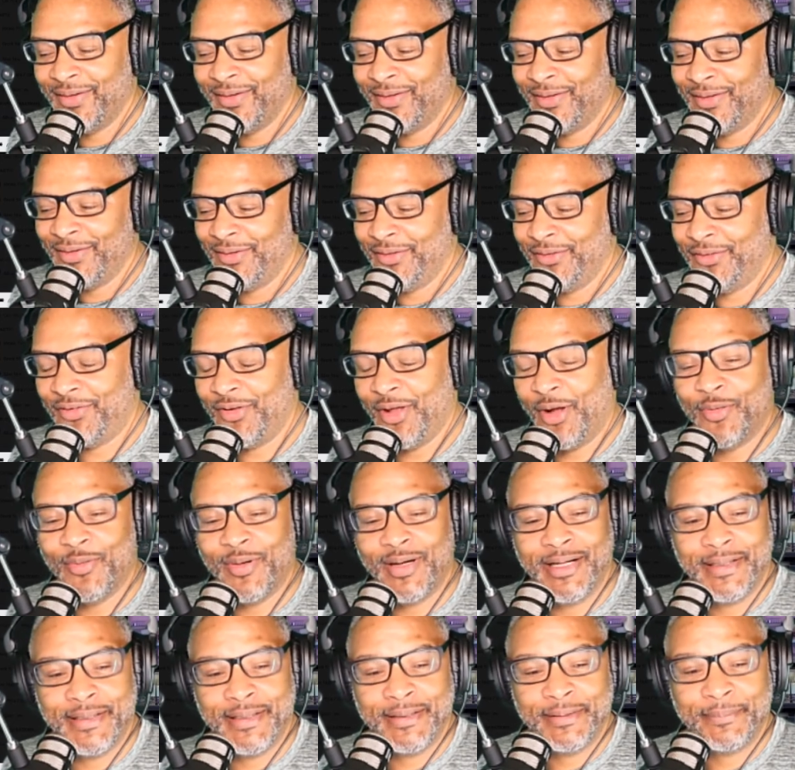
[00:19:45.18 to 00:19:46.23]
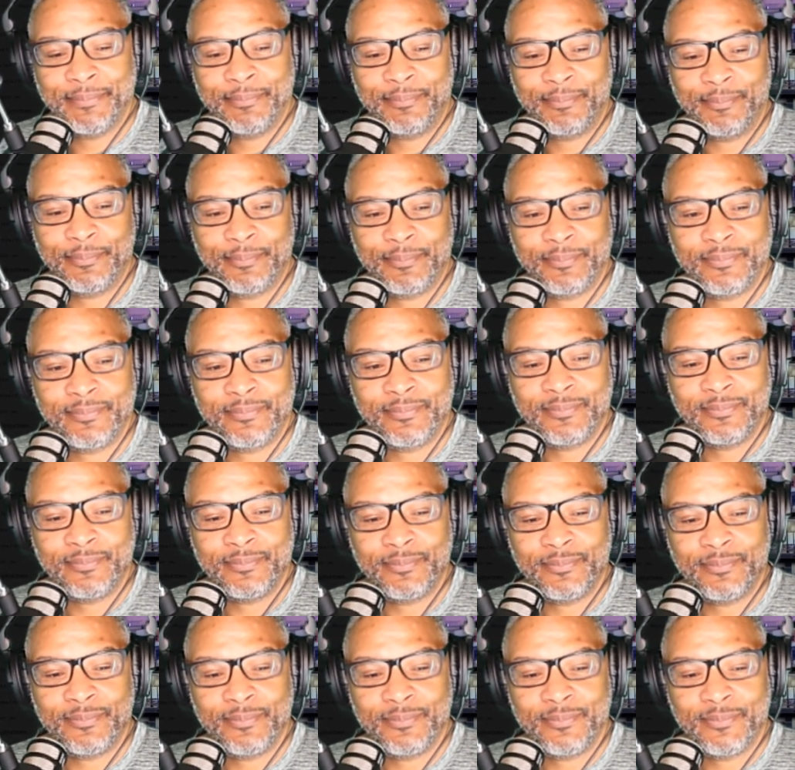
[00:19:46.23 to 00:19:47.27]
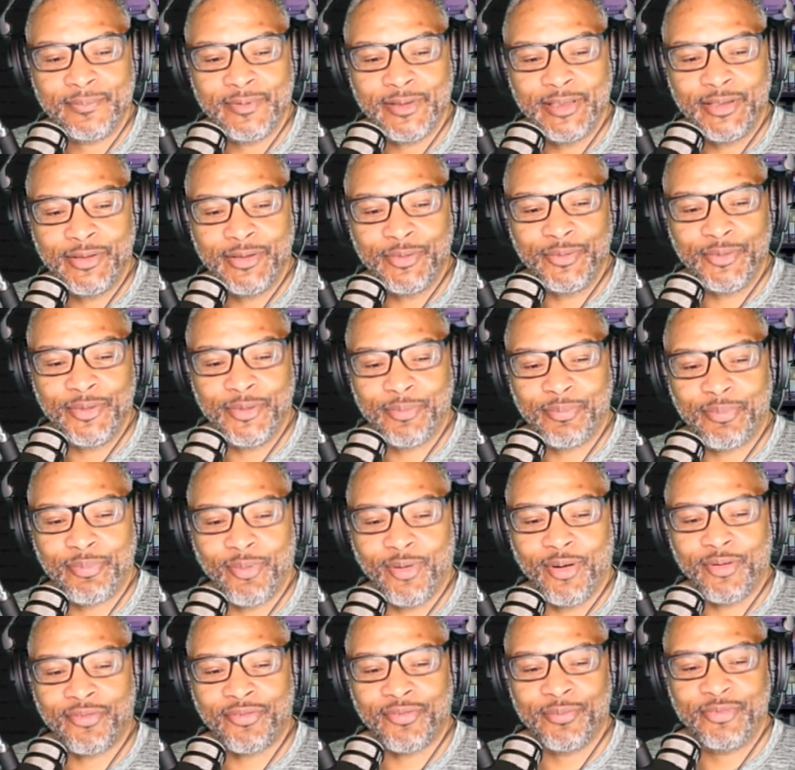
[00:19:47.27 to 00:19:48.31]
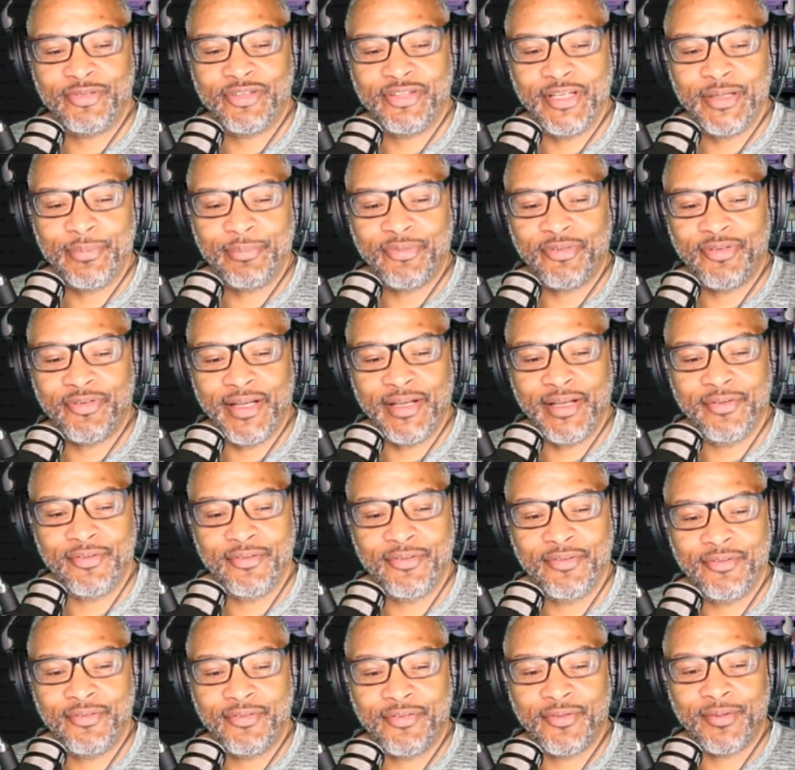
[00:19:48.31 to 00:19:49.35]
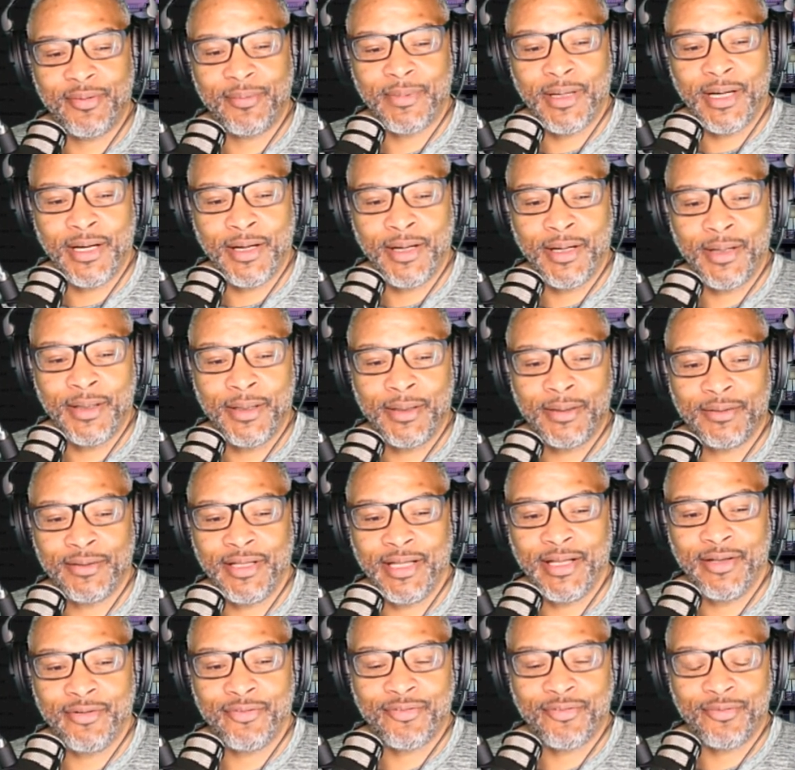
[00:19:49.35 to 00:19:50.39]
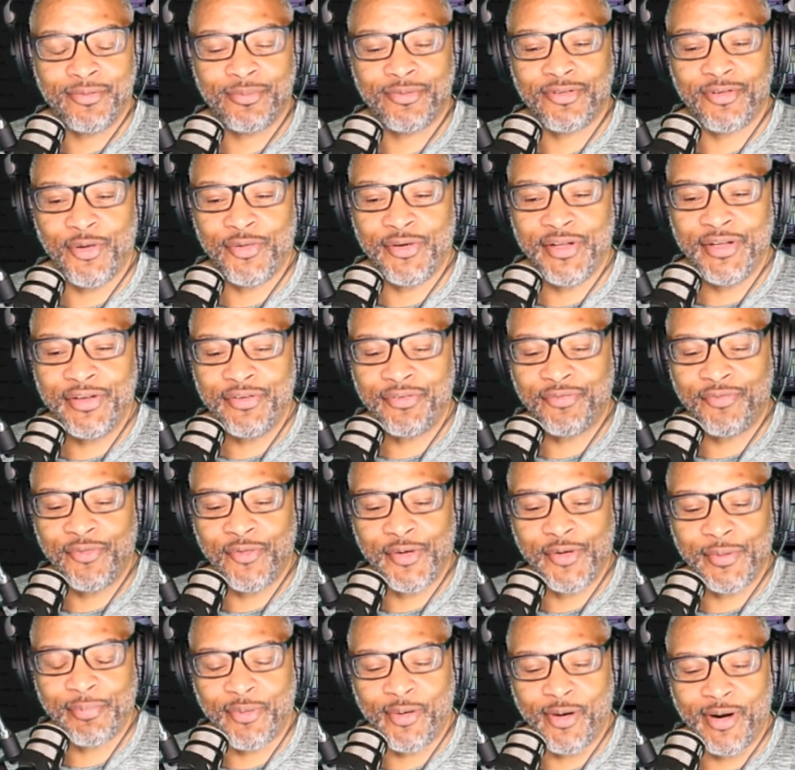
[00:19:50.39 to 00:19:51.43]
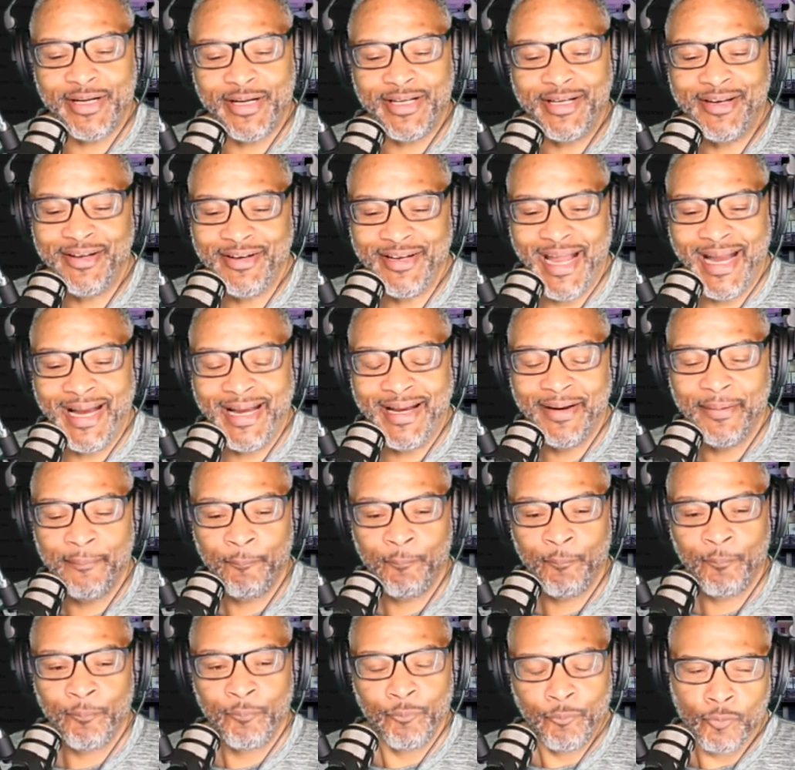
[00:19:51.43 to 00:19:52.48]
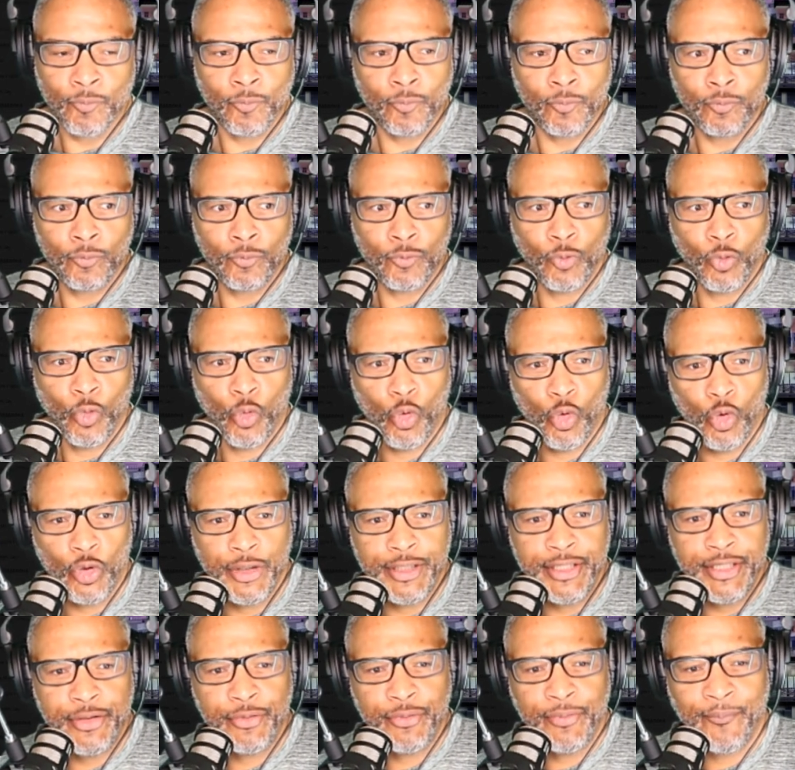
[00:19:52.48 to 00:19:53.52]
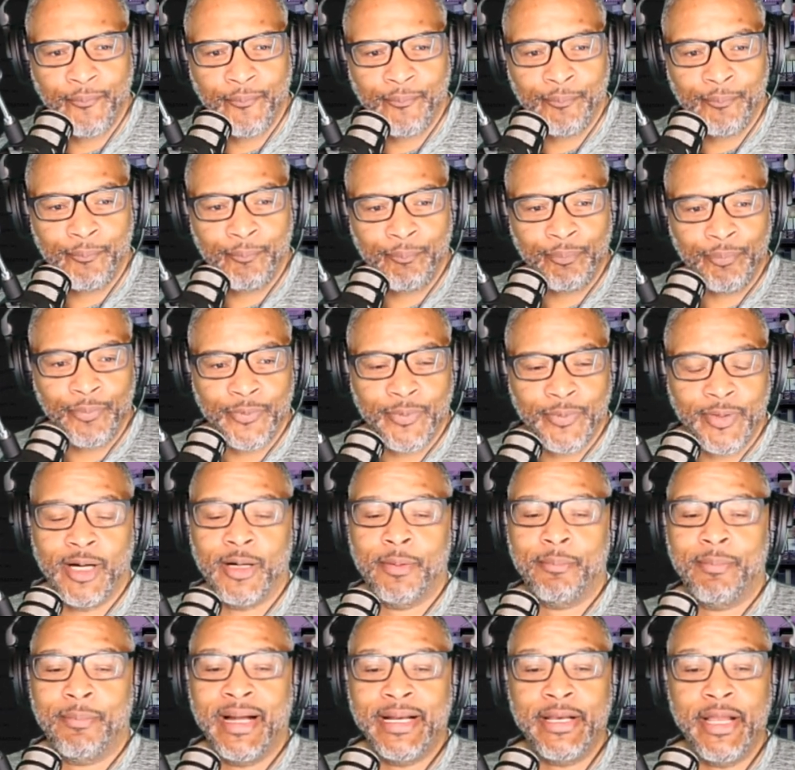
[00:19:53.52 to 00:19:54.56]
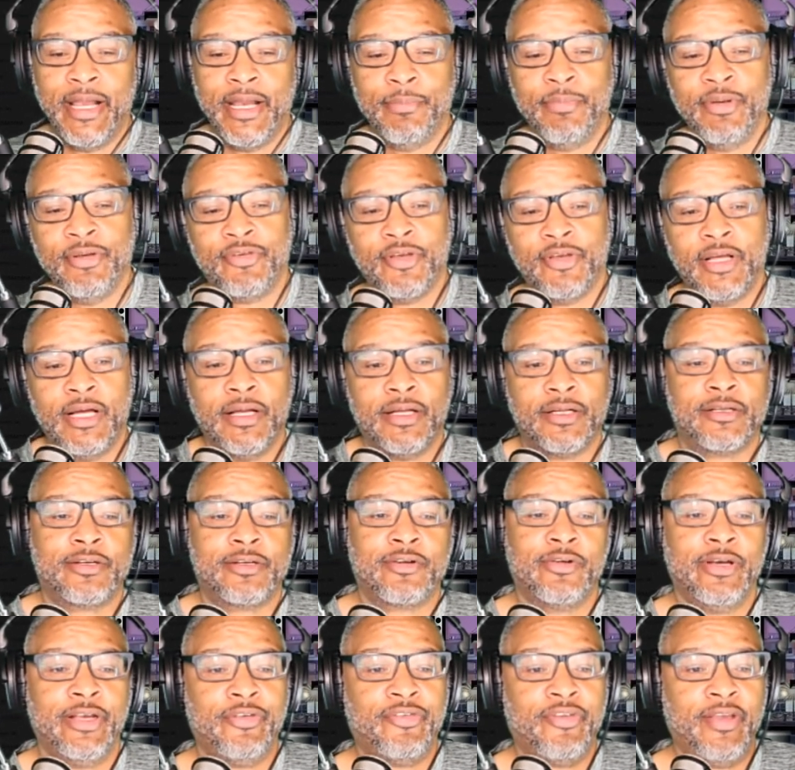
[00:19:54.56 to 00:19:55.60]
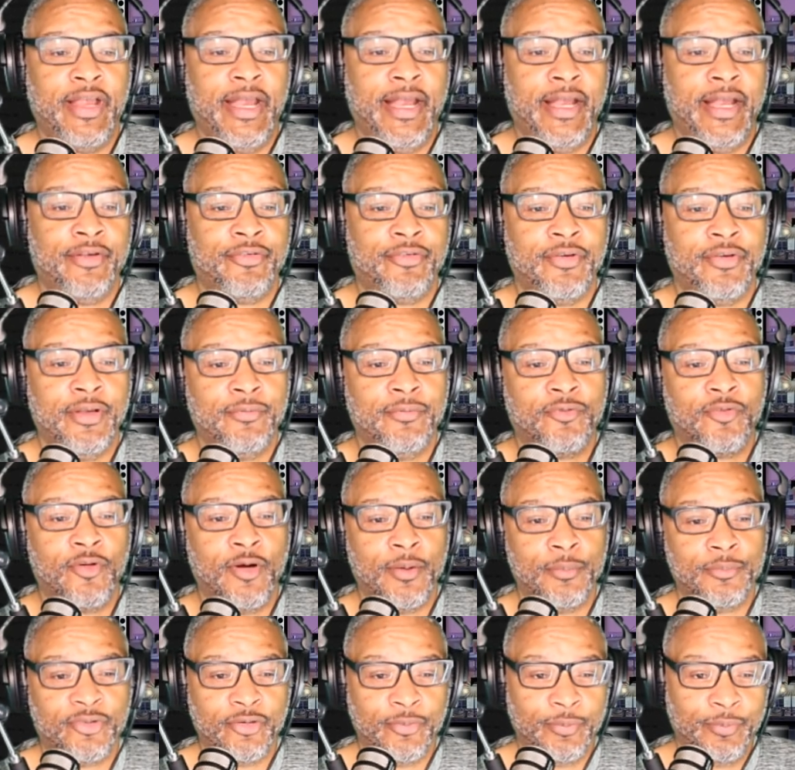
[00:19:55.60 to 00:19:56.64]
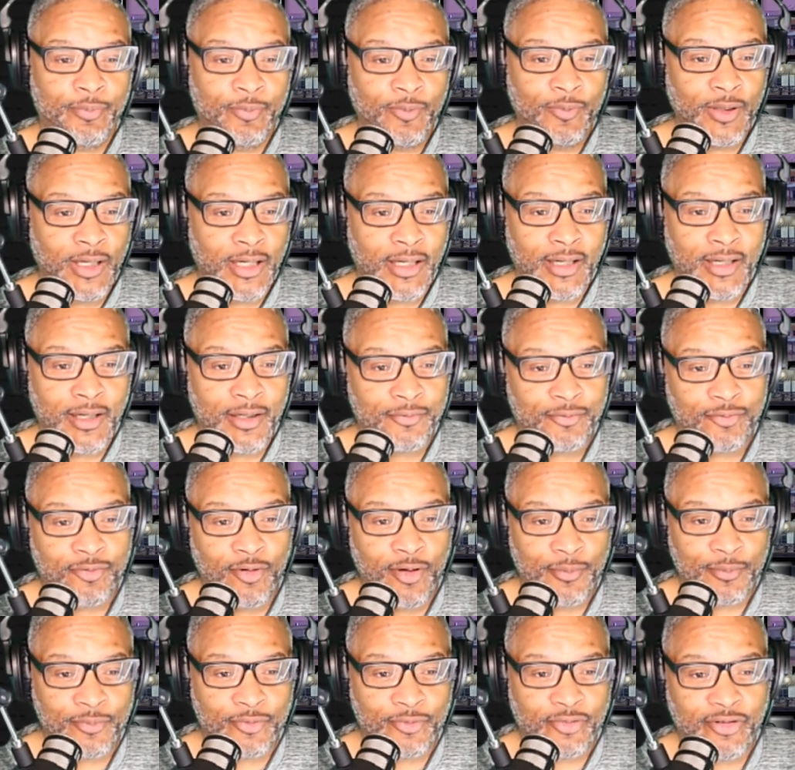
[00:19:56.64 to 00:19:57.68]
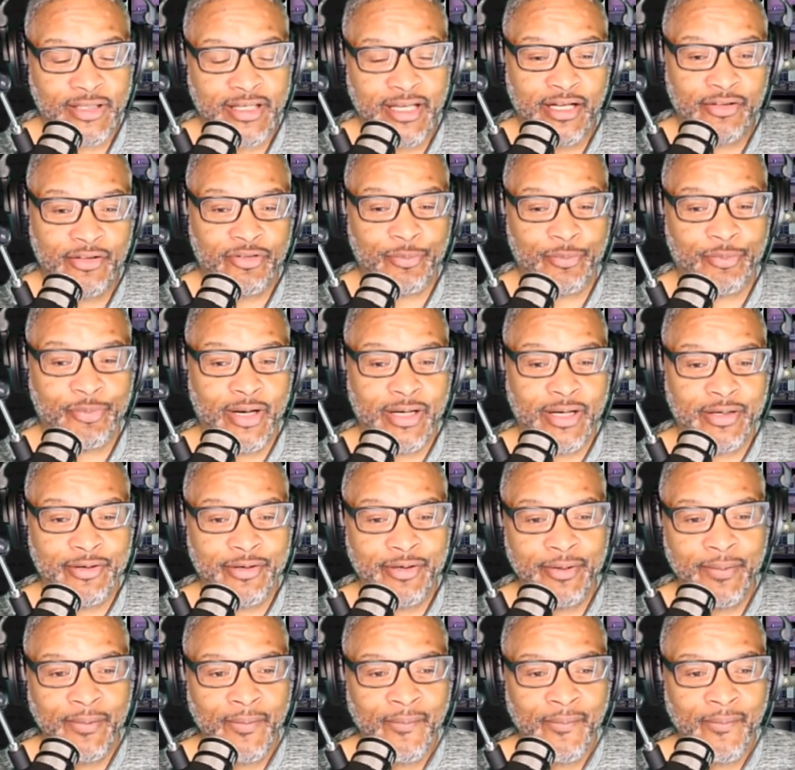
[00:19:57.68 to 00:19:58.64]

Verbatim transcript: So, uh, you you brought some chips and some uh and some sodas for the party today. Who are you? Oh, my name is uh Chris Hansen from to uh from To Catch a Predator,